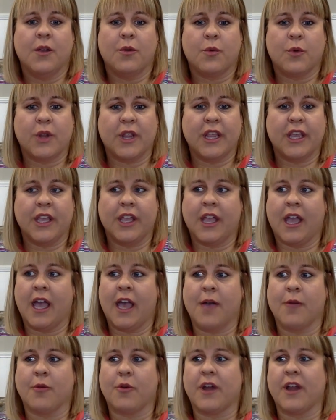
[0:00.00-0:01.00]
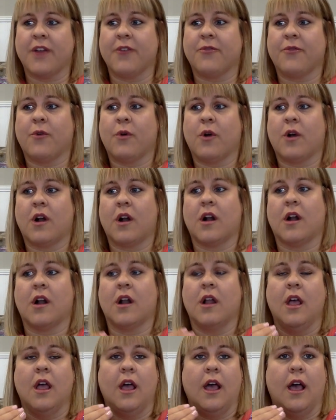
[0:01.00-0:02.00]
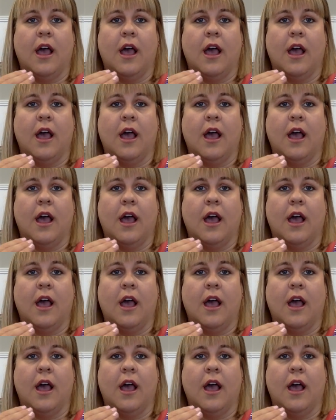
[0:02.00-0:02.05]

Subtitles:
really great for